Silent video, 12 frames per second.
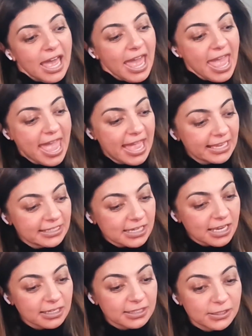And
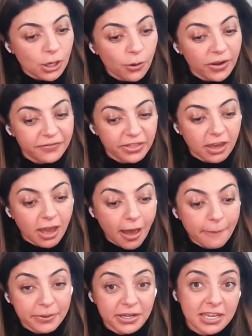so if the
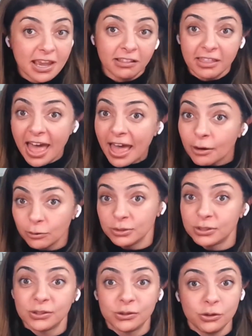company
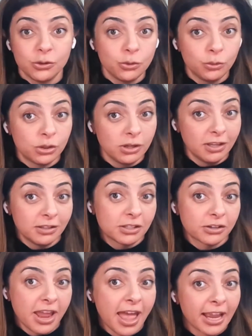allows you to
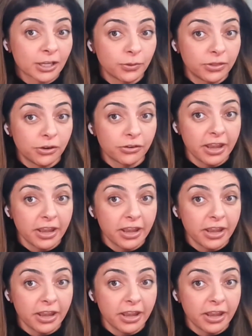interact with your